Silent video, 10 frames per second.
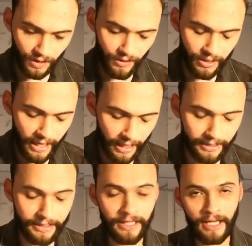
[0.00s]
The
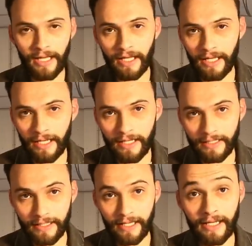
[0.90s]
next
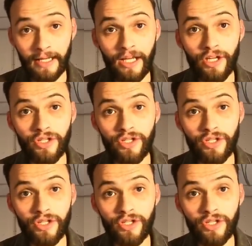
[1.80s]
thing